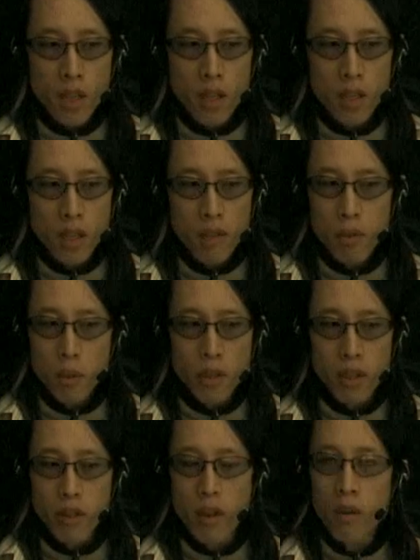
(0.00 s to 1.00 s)
uh, everywhere
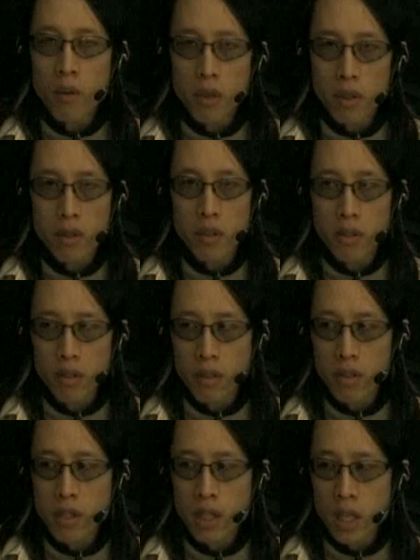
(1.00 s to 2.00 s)
you go, you know, you'll you'll
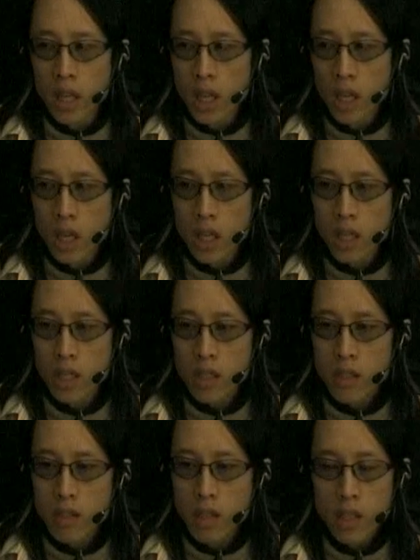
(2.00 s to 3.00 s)
see it, and
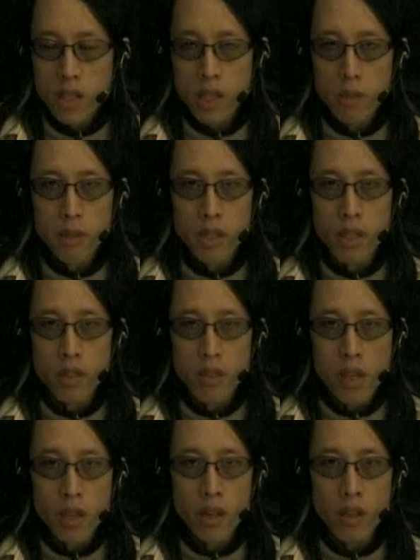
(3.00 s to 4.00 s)
it's not just limited
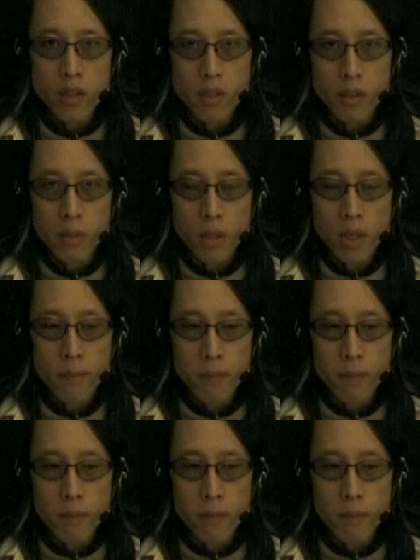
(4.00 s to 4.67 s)
here to um,